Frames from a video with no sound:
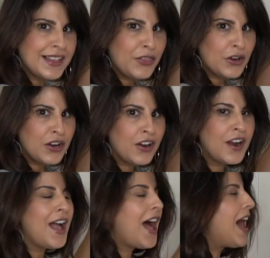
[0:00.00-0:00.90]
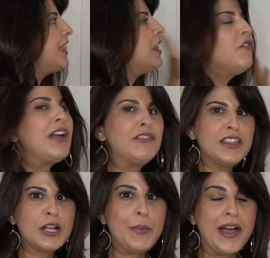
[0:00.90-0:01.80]
leather. I love
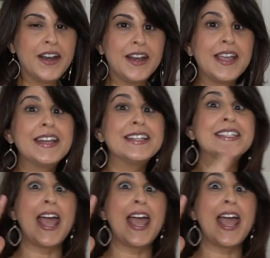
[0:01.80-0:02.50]
everything about it. It is